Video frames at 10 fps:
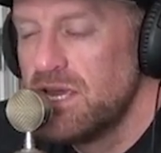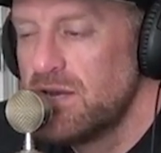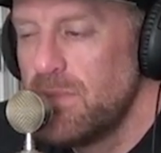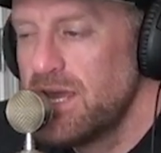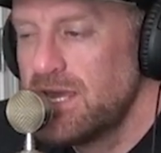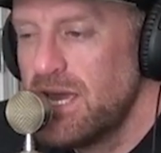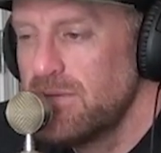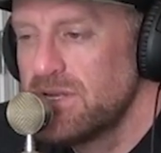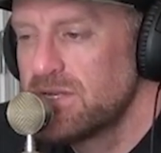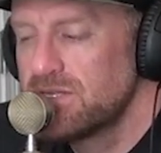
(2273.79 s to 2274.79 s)
And in my
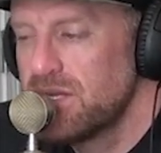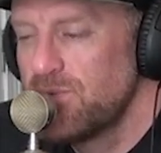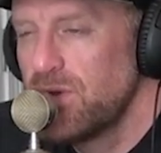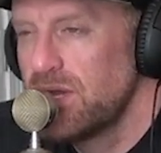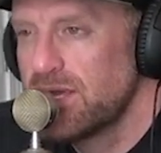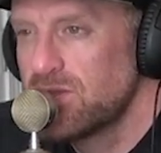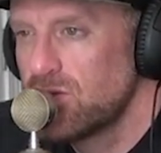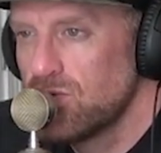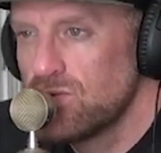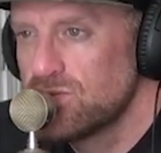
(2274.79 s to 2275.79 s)
academy, it's the same way. Like the
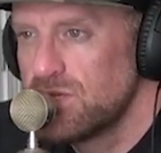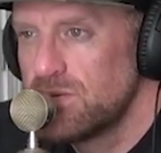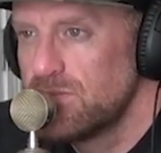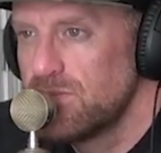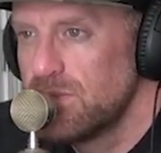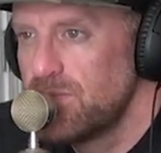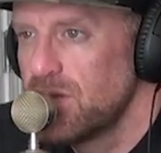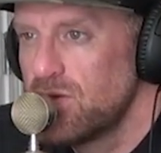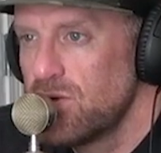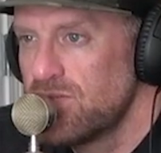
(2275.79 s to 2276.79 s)
girls they
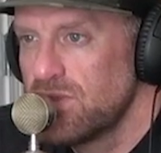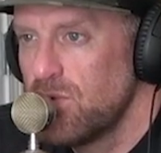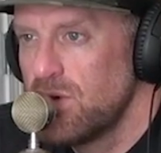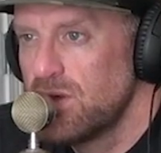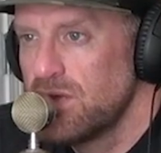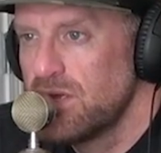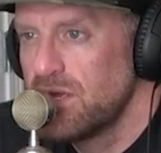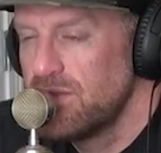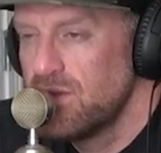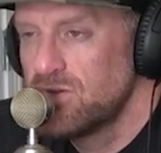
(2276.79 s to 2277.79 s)
pick whoever they want. Yep.
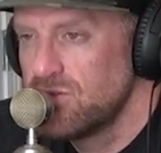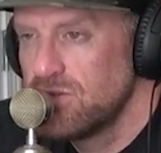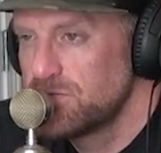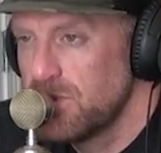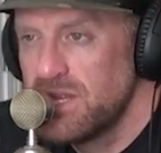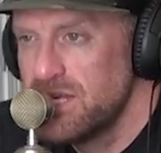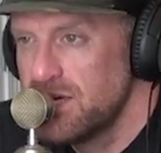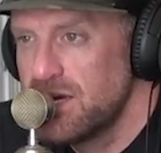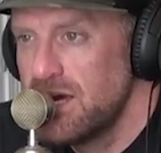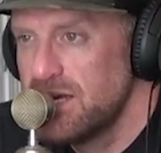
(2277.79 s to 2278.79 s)
And there's plenty
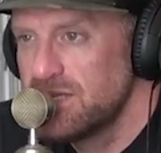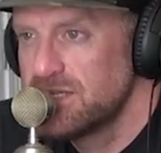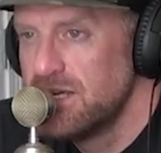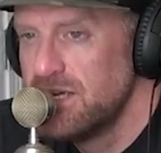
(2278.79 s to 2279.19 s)
of guys